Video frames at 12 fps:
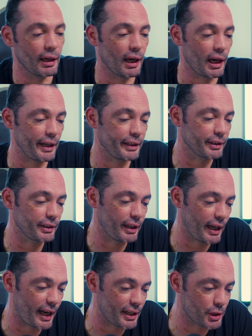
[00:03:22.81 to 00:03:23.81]
I could
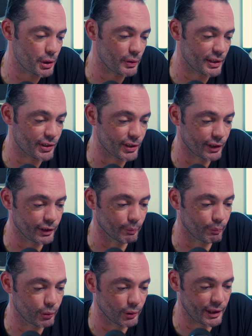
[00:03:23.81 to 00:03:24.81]
get to a certain
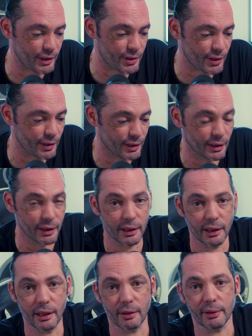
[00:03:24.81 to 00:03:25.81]
point
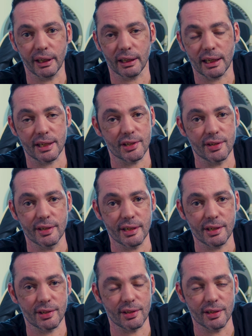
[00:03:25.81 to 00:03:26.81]
and realize
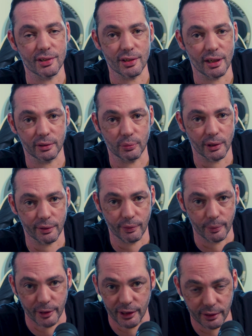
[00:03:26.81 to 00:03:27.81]
this does not work for
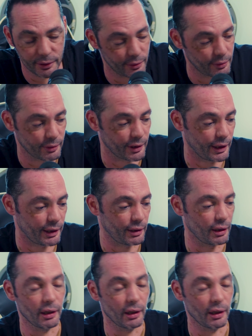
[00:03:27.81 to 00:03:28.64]
me, okay?